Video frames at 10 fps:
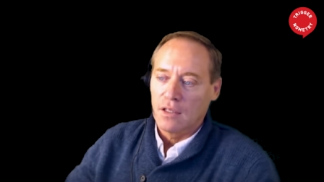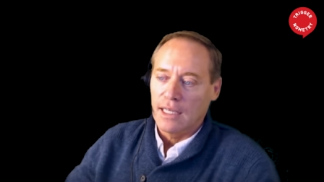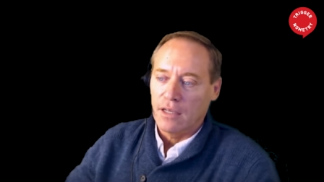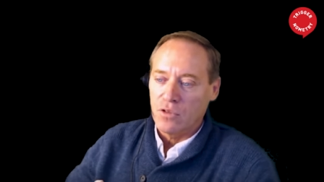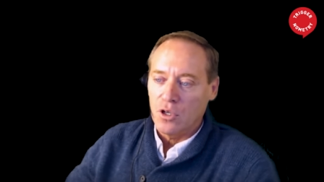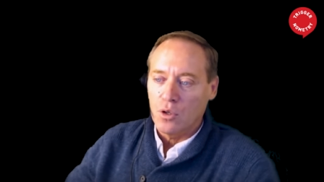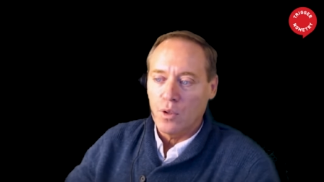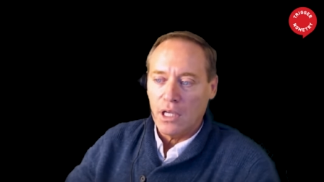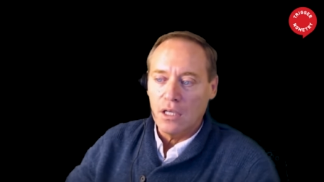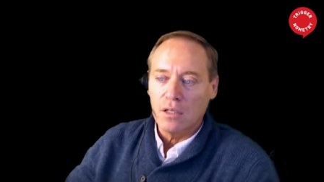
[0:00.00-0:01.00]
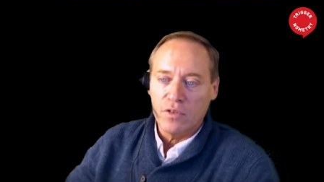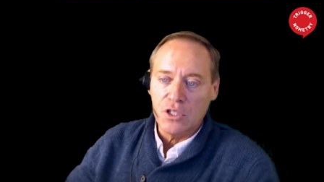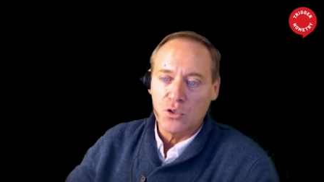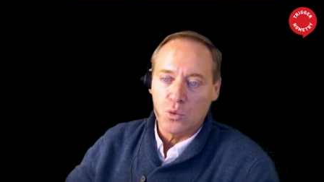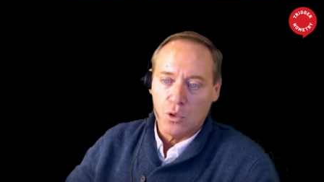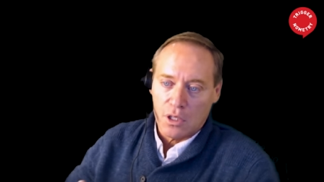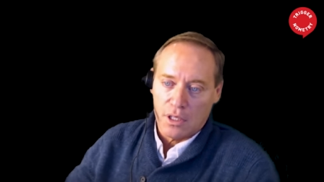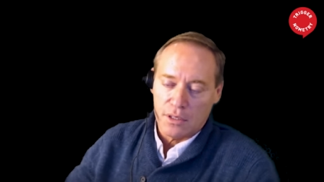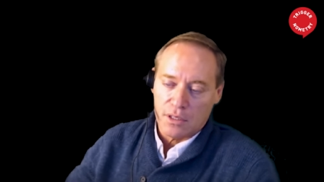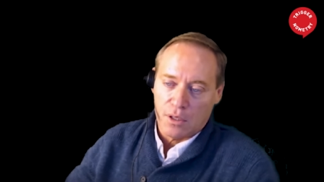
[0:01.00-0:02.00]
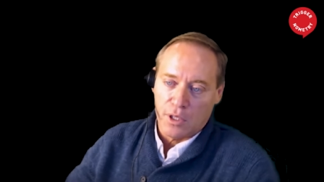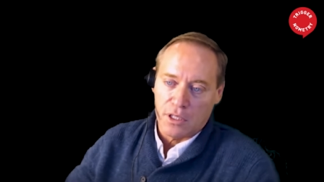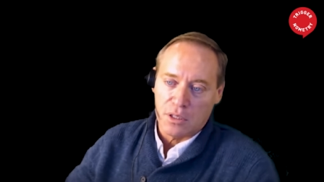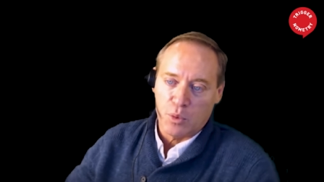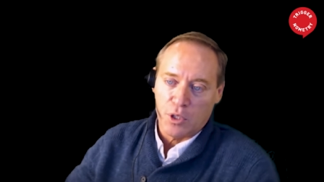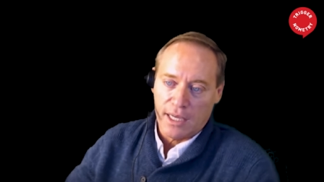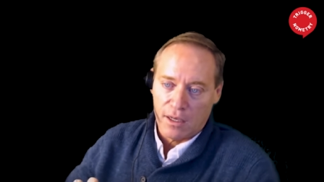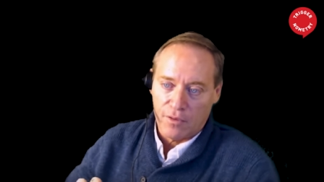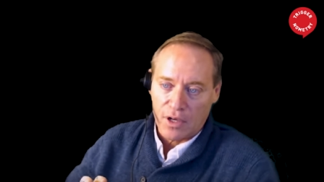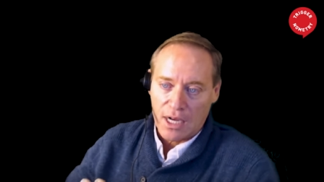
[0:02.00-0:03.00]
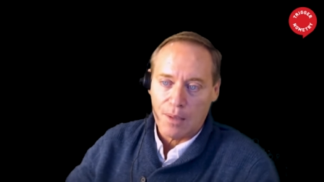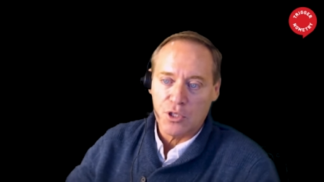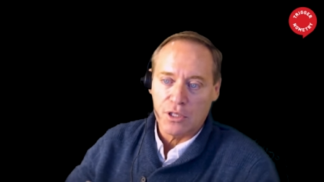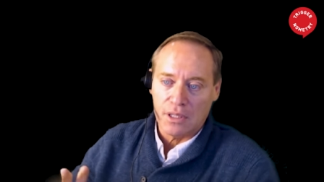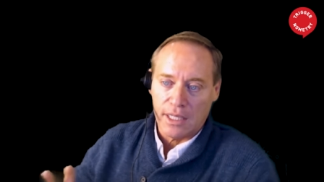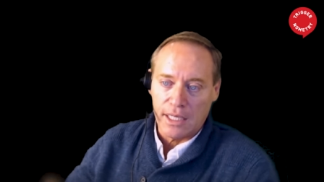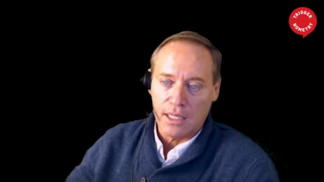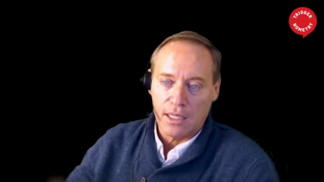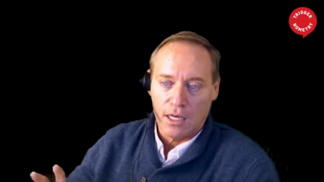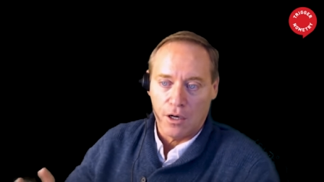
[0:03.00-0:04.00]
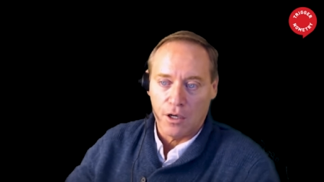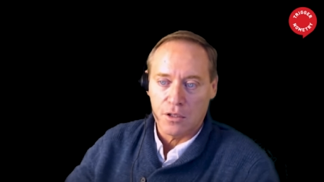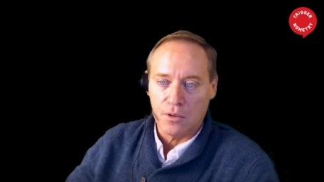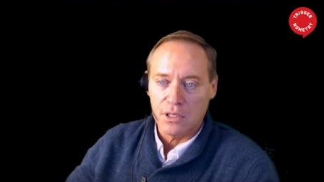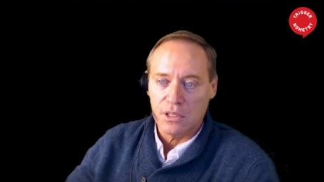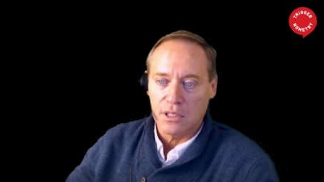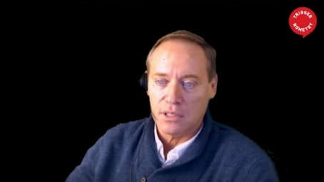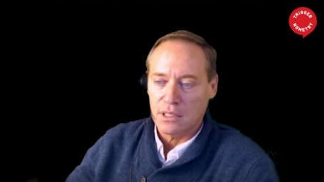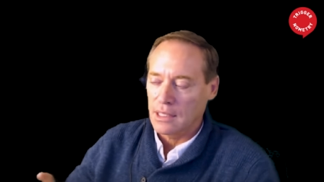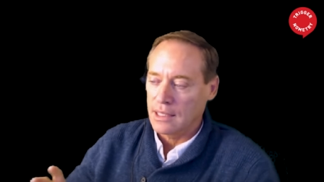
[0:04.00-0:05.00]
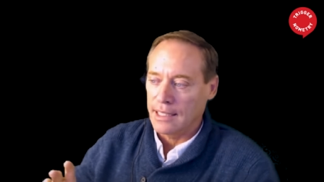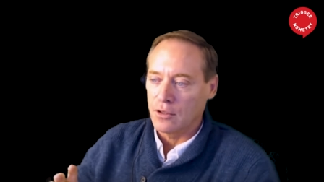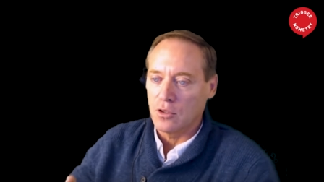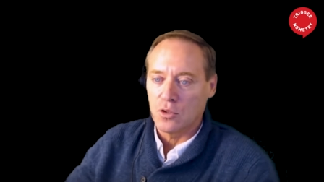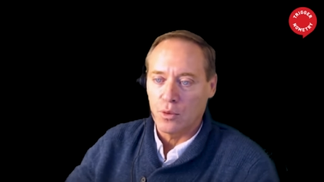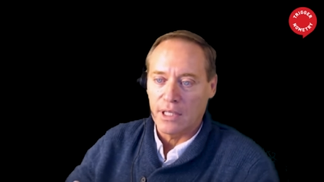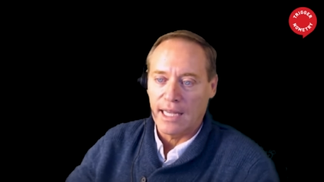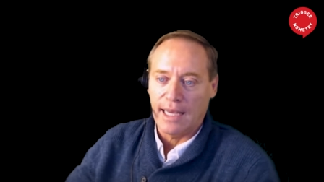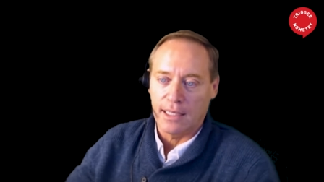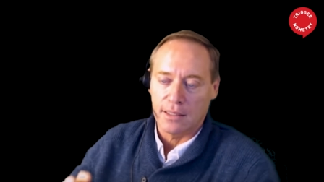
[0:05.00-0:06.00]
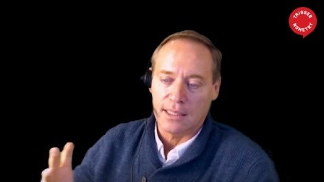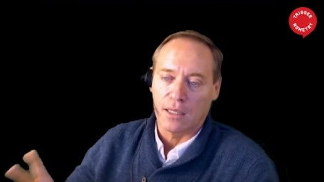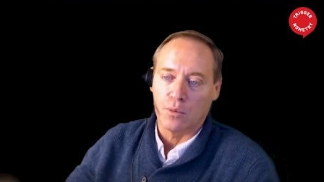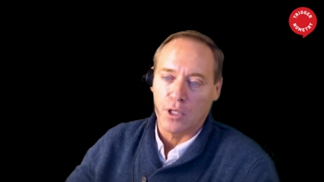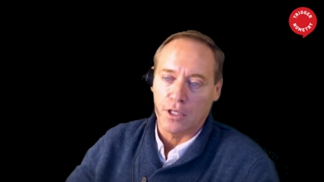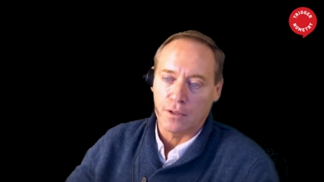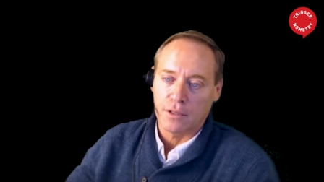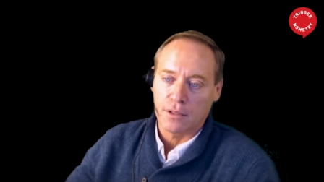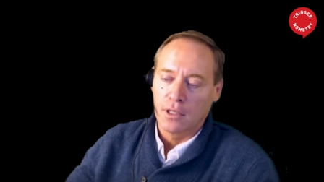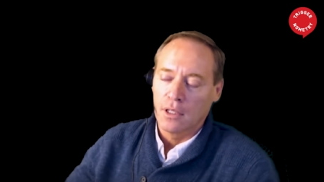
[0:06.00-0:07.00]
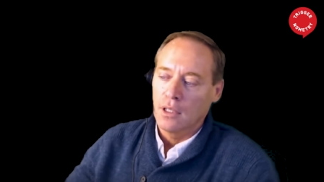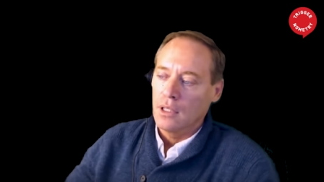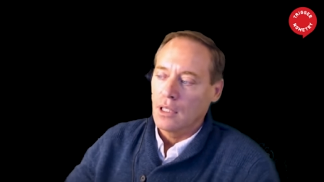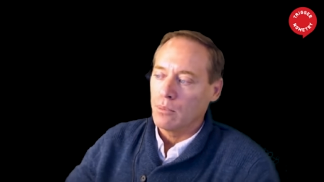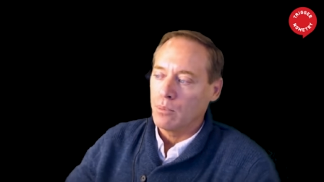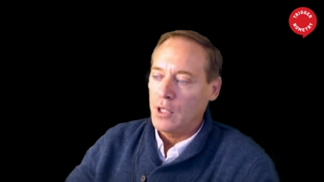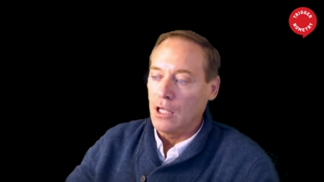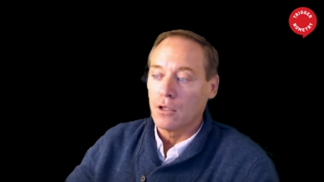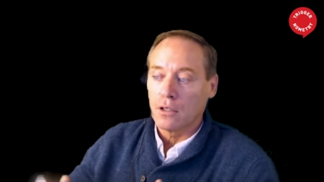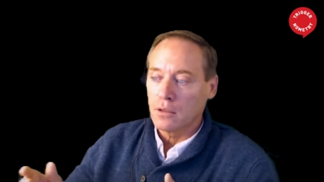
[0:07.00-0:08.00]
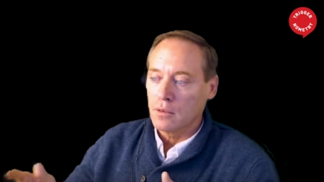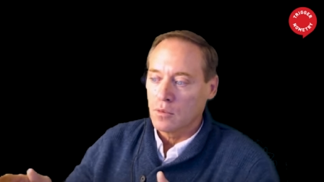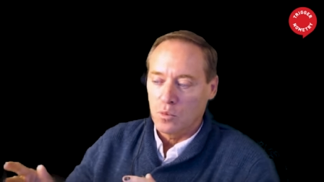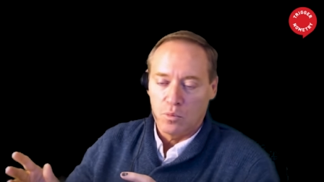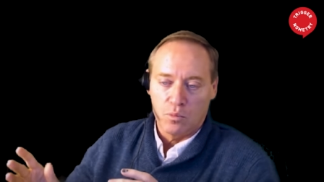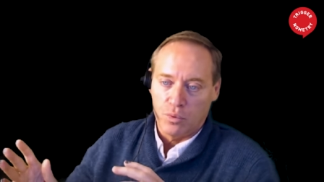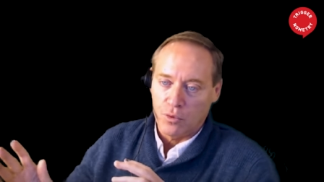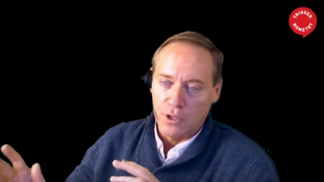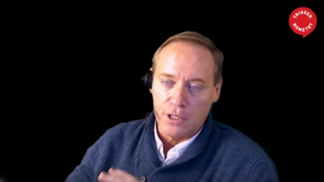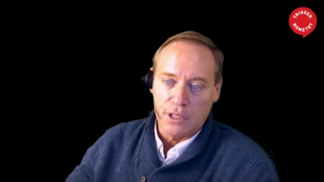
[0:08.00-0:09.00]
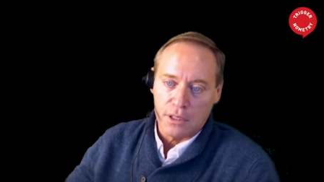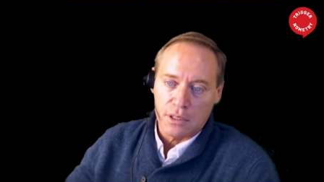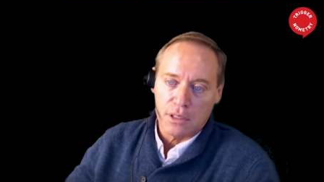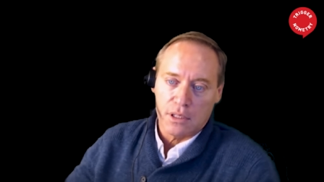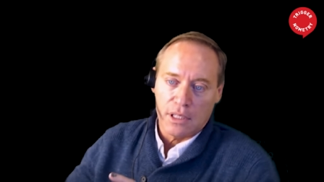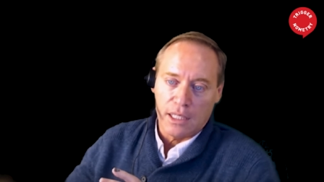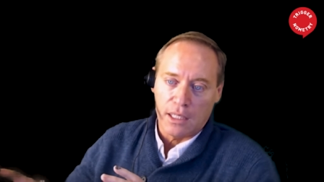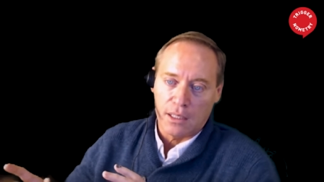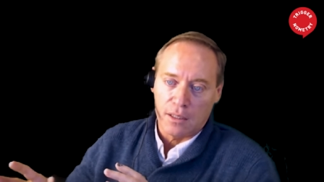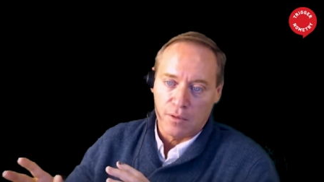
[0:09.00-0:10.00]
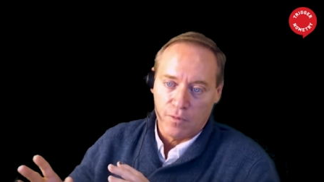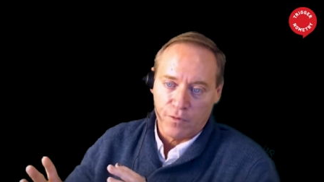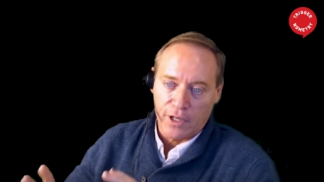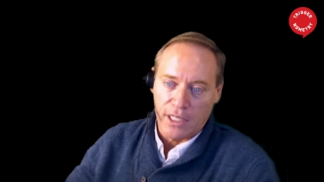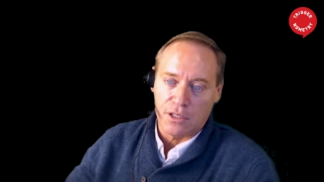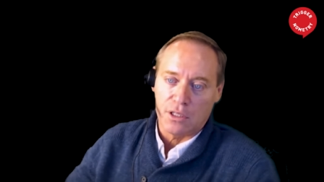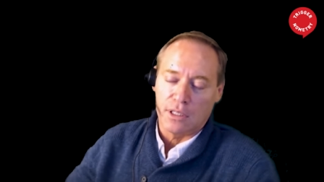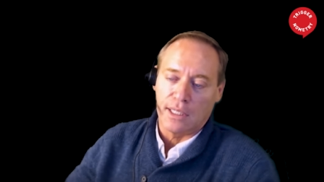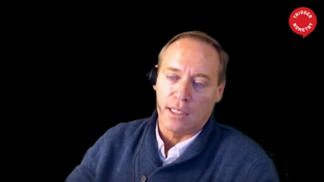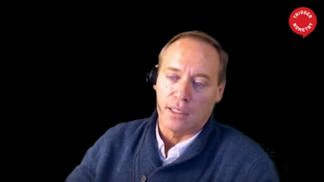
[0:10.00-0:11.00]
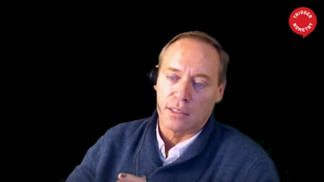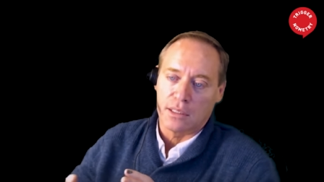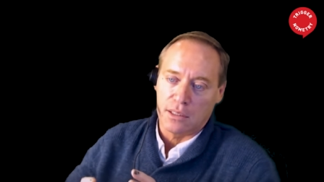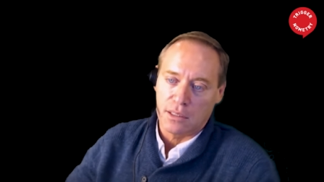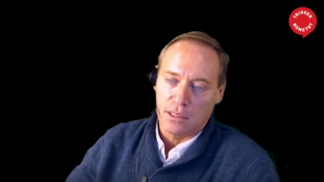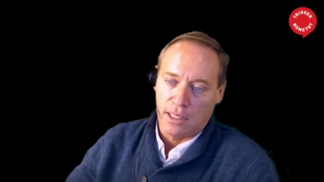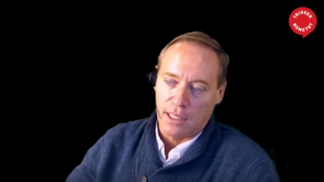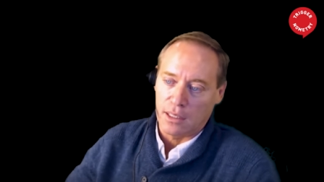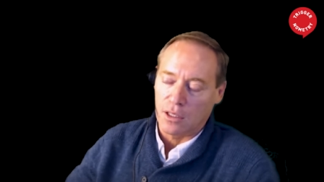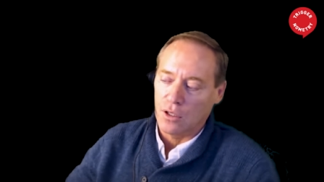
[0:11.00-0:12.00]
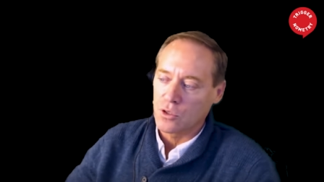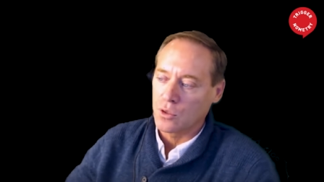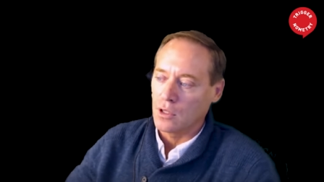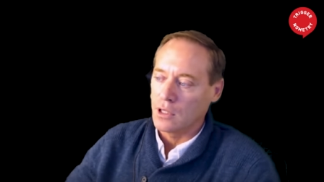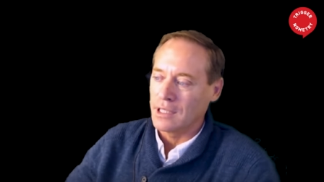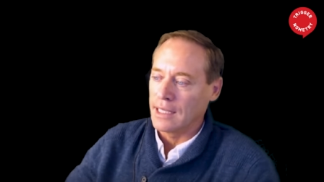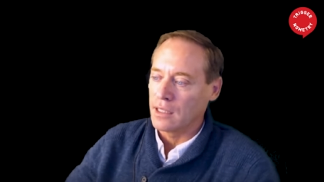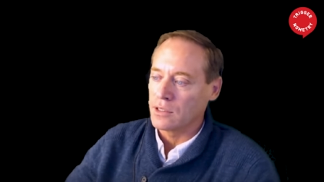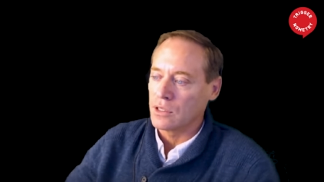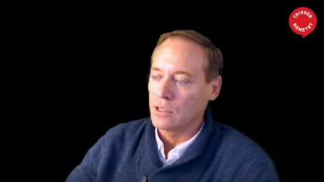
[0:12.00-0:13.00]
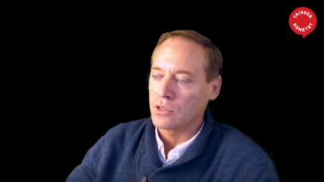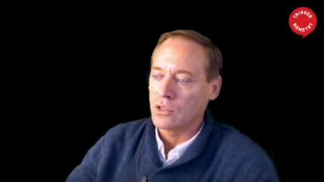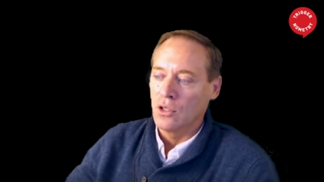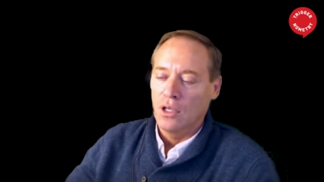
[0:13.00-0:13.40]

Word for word: that have no individual consequence, but have option like characteristics that allow you to enhance that wealth. Um, Peter, brilliant in financial analysis and cultural analysis,